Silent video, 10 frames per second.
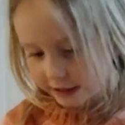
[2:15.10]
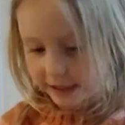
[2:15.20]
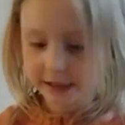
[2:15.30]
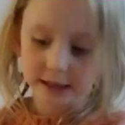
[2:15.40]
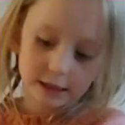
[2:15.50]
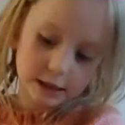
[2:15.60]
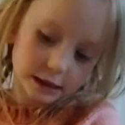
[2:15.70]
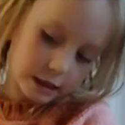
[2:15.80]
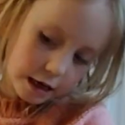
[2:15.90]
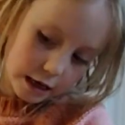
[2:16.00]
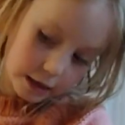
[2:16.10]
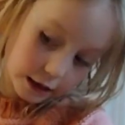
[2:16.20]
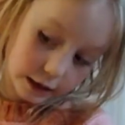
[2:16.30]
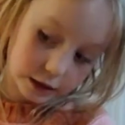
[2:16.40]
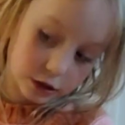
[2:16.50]
this.
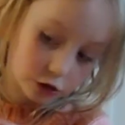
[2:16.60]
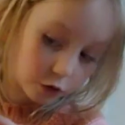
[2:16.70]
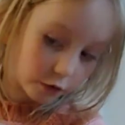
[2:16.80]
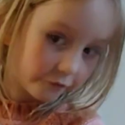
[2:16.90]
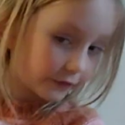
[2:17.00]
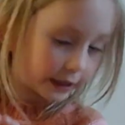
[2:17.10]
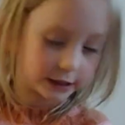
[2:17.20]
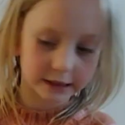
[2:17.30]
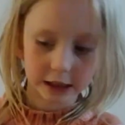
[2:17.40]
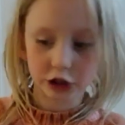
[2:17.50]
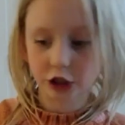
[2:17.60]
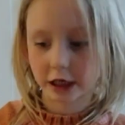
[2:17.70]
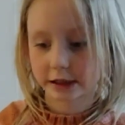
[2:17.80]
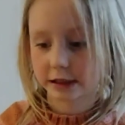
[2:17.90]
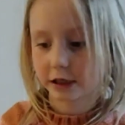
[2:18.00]
This is all the things that
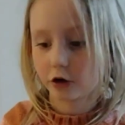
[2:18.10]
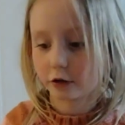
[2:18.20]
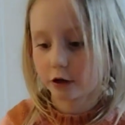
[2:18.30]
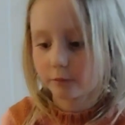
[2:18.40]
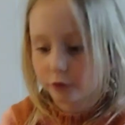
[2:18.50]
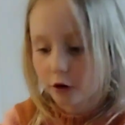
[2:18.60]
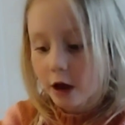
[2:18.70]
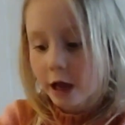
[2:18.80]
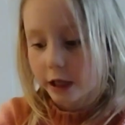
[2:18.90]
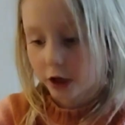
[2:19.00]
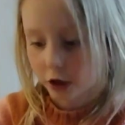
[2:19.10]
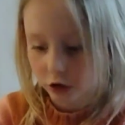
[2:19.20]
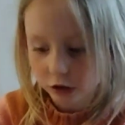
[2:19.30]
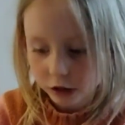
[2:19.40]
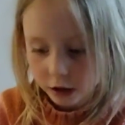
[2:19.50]
she has in her computer. Why
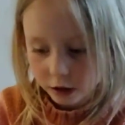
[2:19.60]
did you do